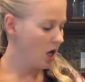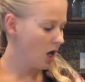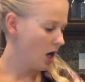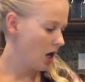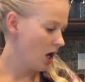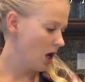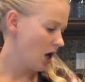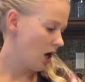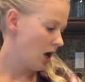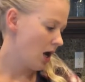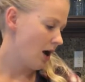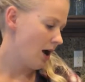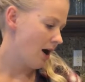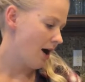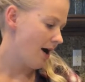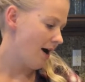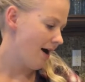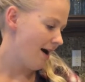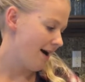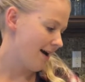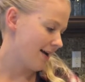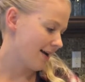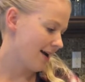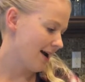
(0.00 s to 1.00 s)

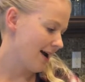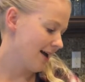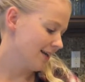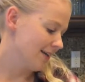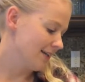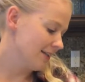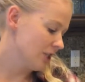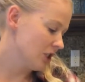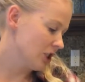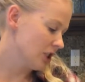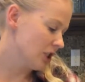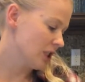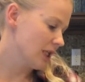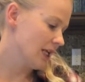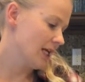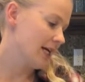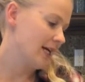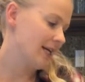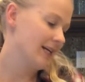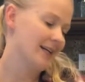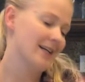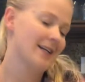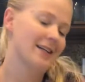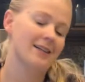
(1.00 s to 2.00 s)
I kind of just
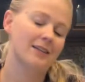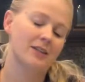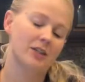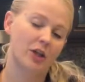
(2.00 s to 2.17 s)
heated it